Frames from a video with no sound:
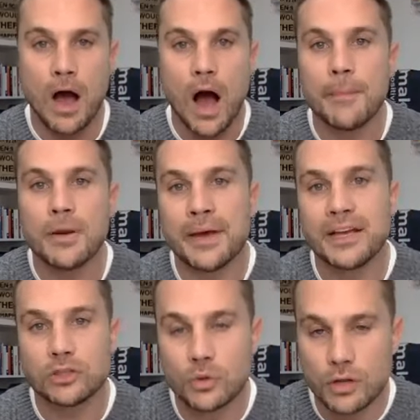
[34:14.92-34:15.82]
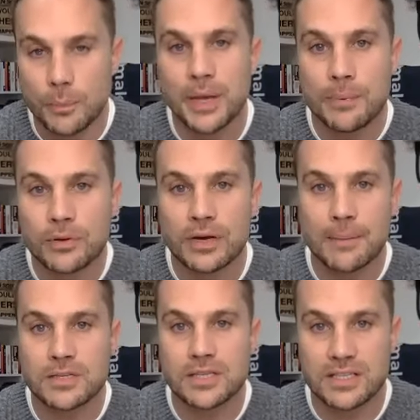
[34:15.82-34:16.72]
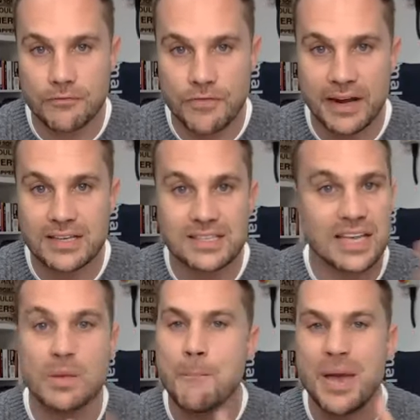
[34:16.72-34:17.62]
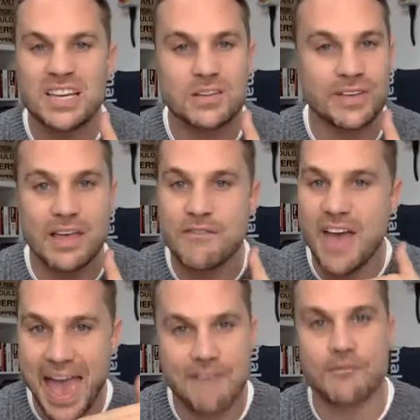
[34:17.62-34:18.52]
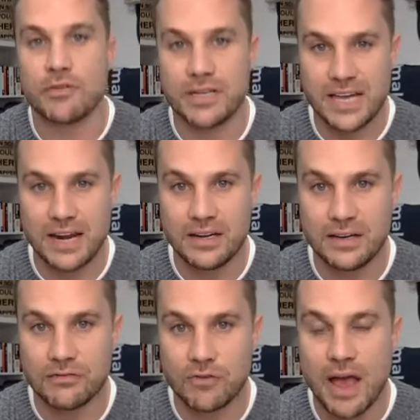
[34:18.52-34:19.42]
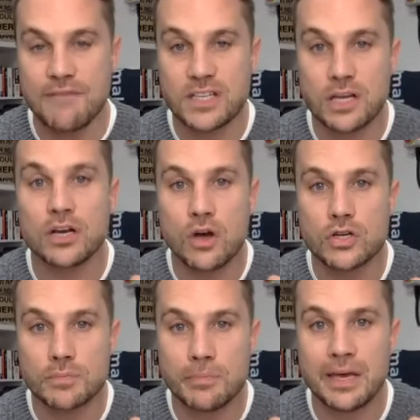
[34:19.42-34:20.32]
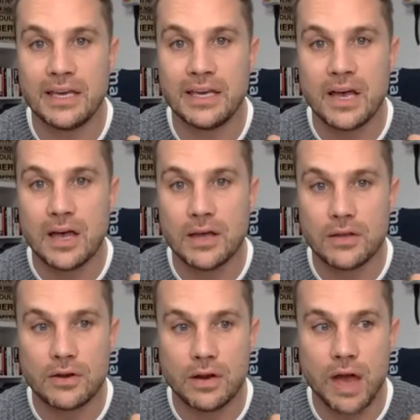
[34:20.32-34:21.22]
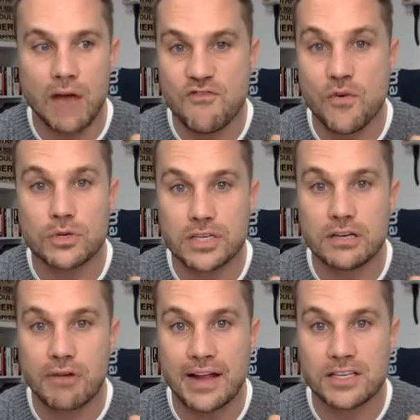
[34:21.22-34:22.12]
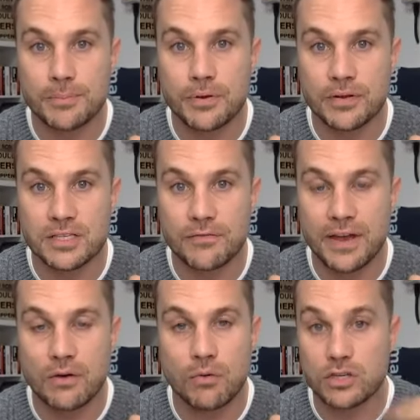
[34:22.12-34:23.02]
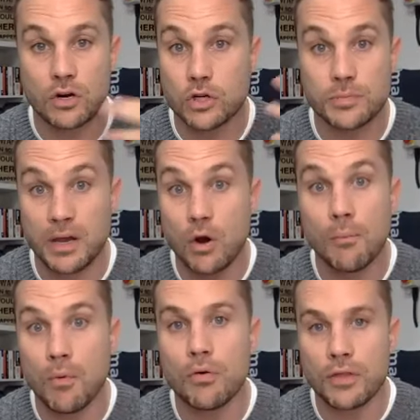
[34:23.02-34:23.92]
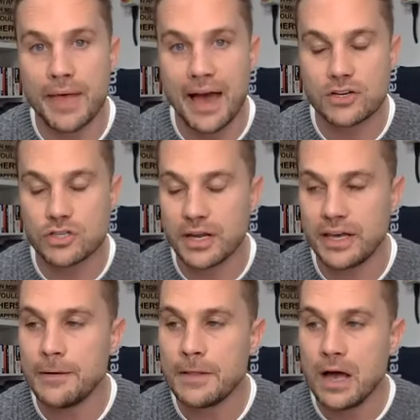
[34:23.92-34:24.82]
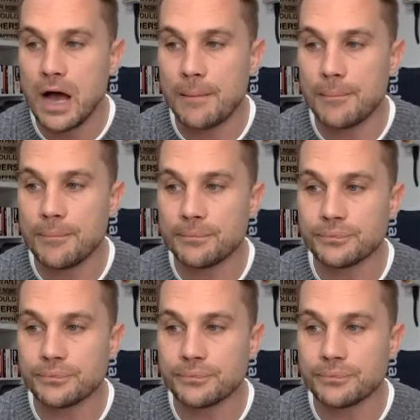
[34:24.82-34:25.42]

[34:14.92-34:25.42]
I'm going to make sure that the people that come to this event, so it's the best event they've ever attended, right? If it's going to cost me like 40 grand to put this event on, it's going to cost me a lot more than that, actually. I'm